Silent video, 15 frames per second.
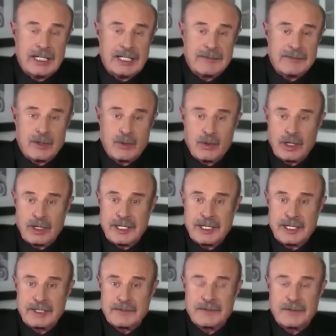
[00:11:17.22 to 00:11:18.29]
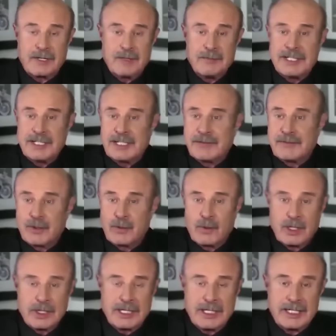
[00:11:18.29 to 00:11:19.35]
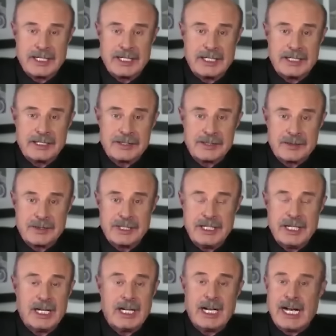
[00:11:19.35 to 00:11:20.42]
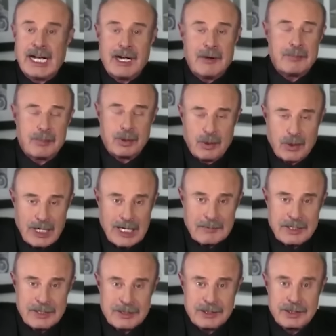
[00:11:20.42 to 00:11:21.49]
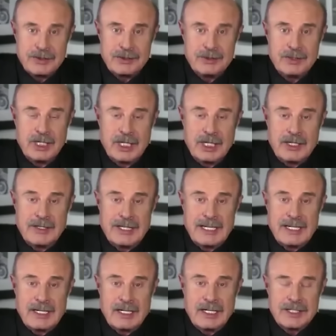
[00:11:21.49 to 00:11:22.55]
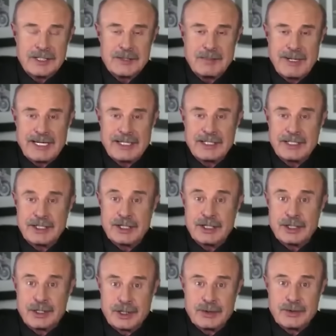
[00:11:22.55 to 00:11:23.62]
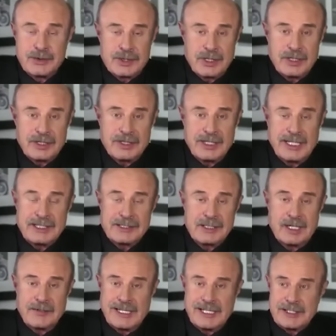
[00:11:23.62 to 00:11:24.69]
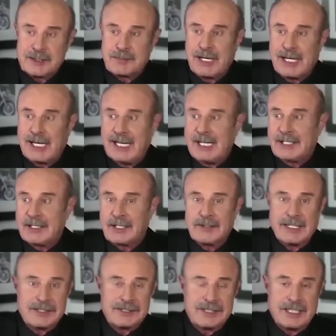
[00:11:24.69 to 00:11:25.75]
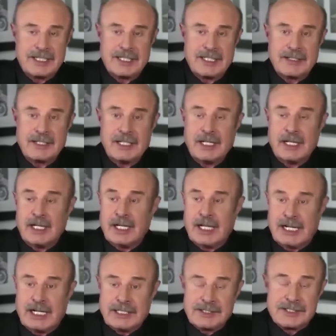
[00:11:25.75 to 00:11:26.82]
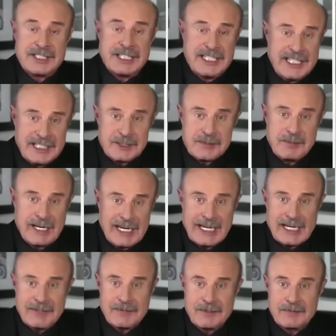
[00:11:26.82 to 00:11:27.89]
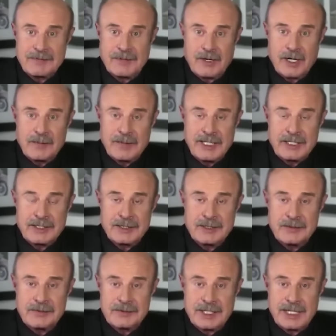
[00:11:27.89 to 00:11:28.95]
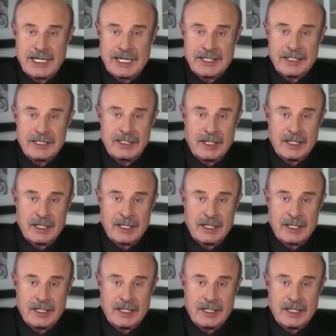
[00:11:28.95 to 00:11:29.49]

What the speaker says: If they're working in farming, if they're working in industry, I'll promise you they are expected to do certain things. Are they spying? Are they sending seeds back from farming to China?